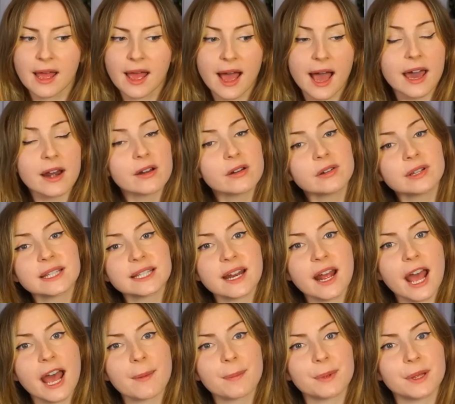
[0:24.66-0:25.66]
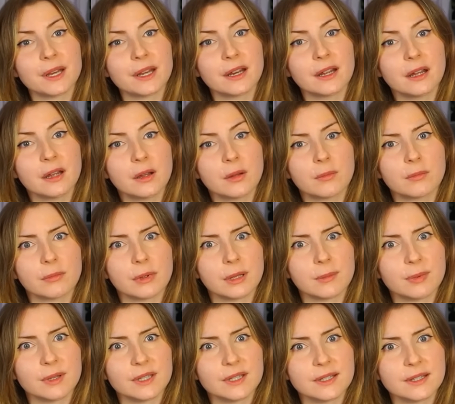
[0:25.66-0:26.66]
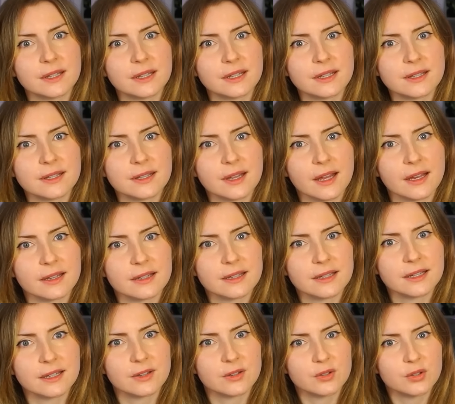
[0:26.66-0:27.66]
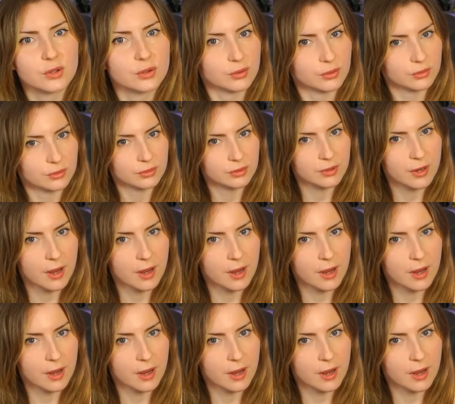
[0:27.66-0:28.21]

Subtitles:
I don't know what's going to happen. Maybe it's the descent into